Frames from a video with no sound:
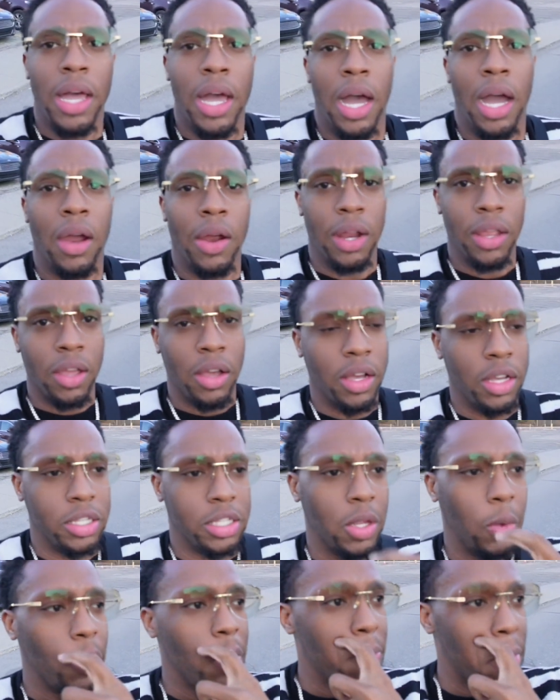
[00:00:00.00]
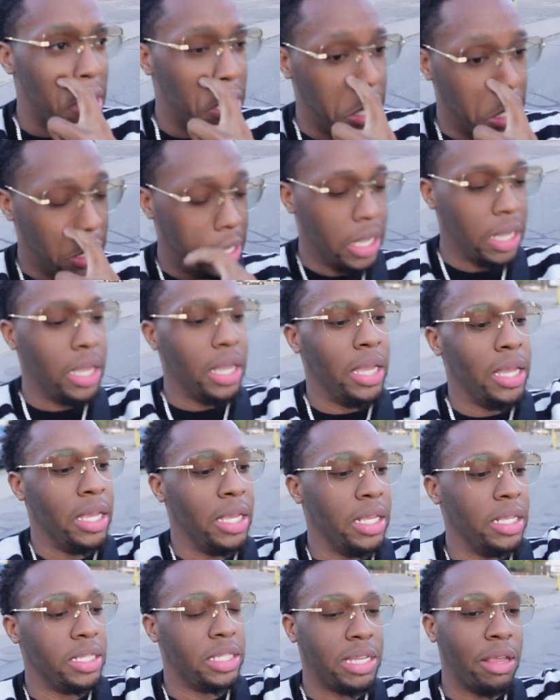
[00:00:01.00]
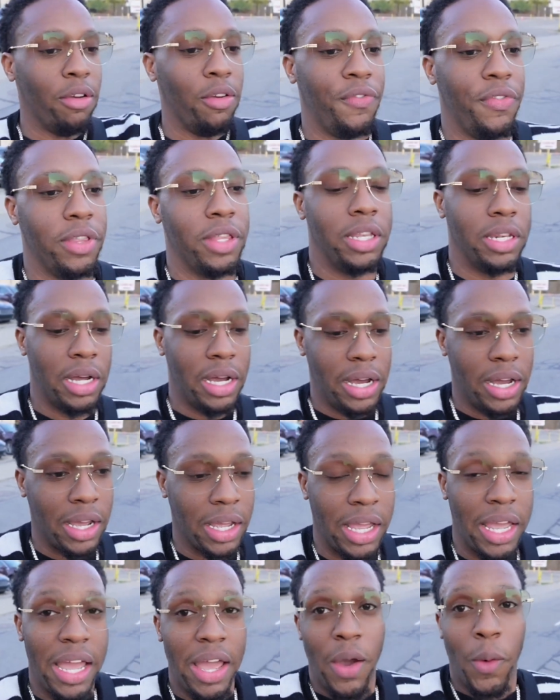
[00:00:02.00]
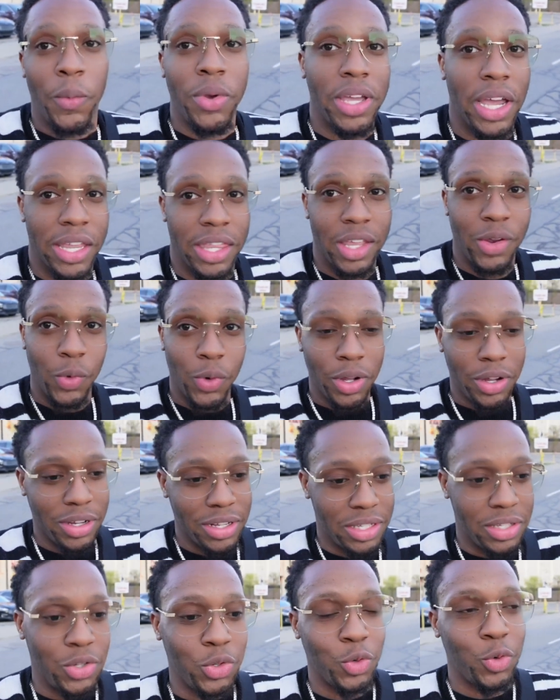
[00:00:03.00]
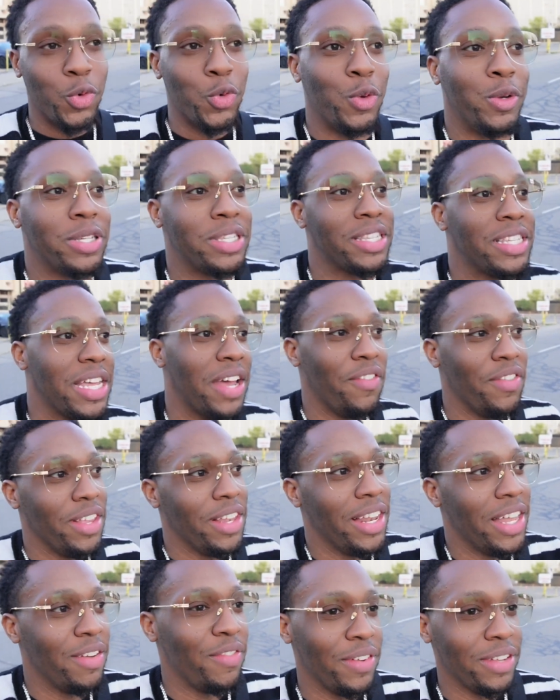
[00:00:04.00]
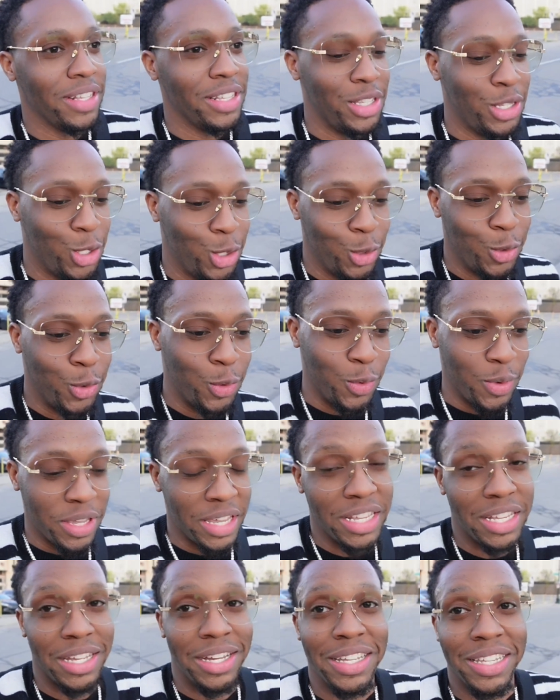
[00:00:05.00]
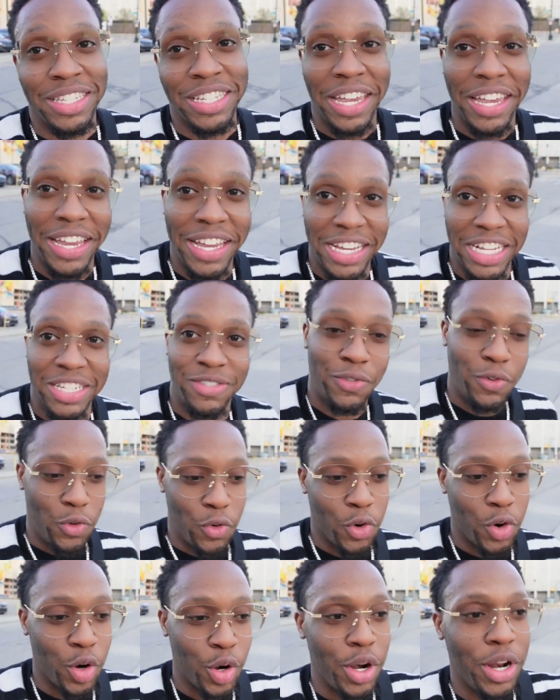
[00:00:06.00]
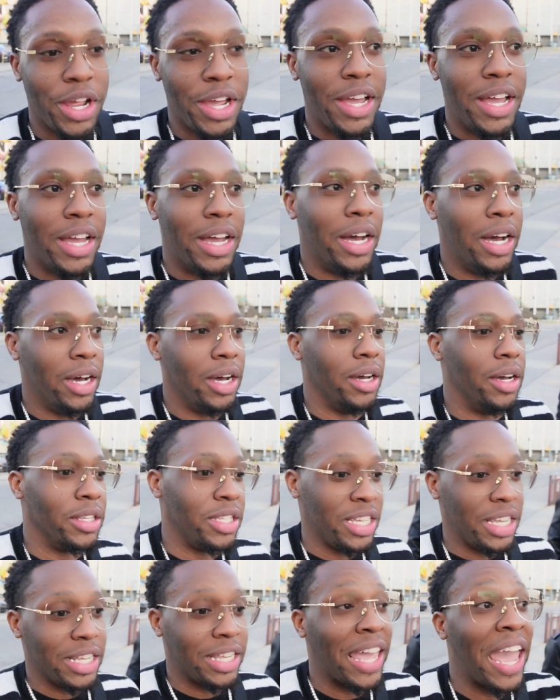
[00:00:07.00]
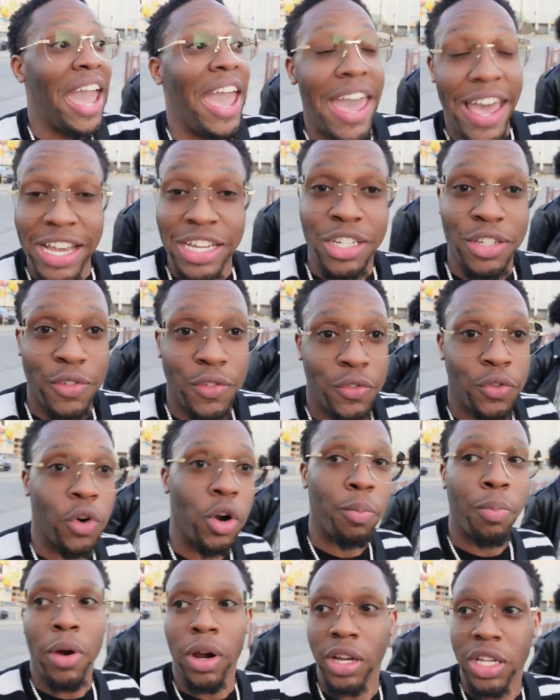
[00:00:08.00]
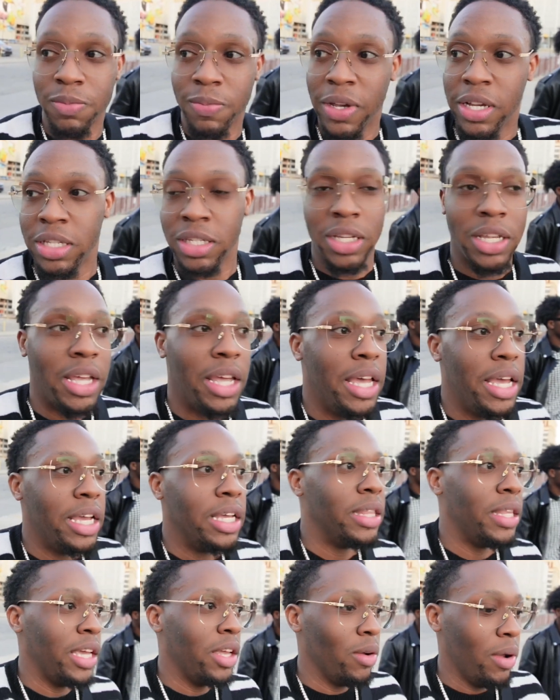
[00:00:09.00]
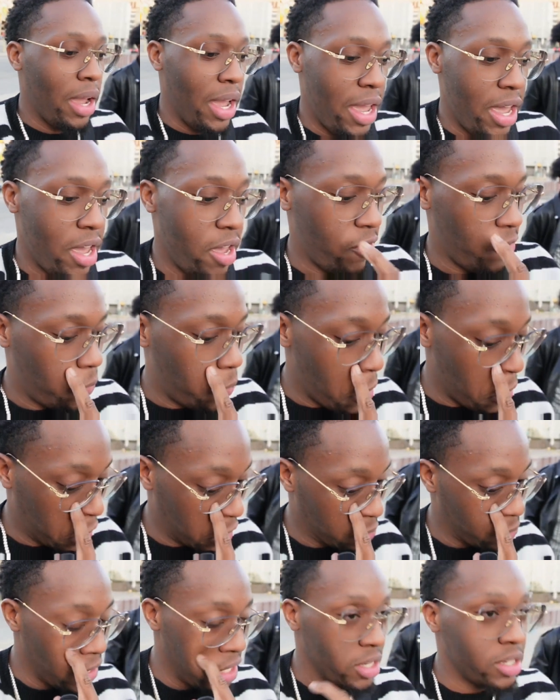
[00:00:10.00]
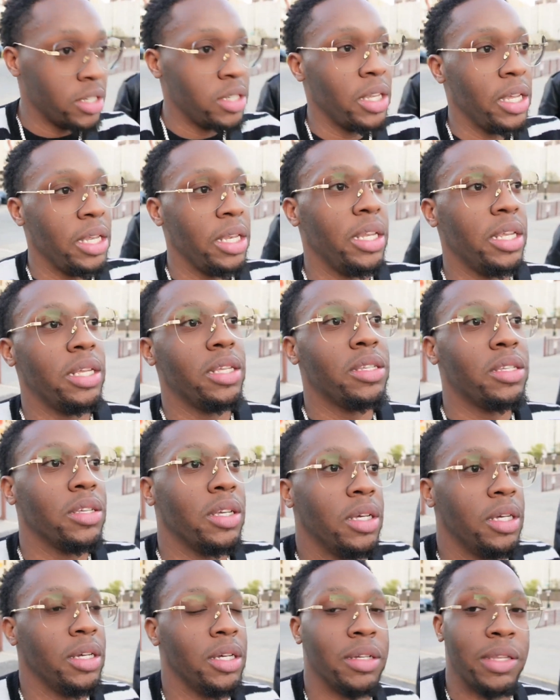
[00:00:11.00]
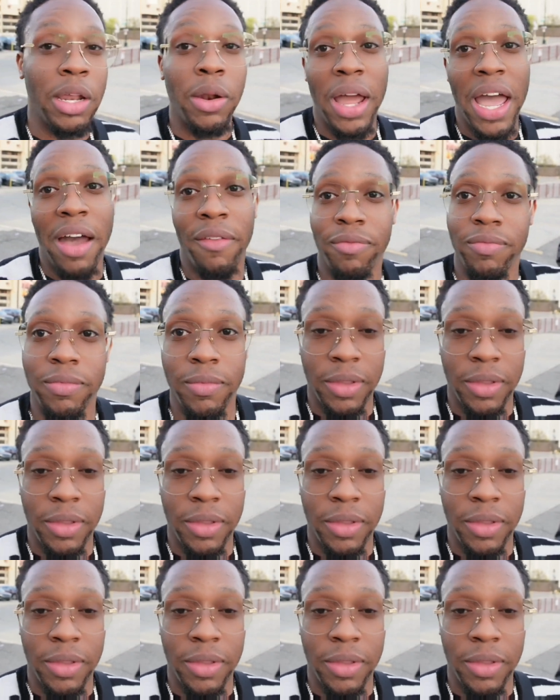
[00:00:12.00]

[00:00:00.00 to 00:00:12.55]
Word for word: all right, y'all, so we made it. It is 7.59. We had to run to 7-Eleven to get change for, uh, to get cash for a parking space. They don't have parking spaces in this, uh, they don't have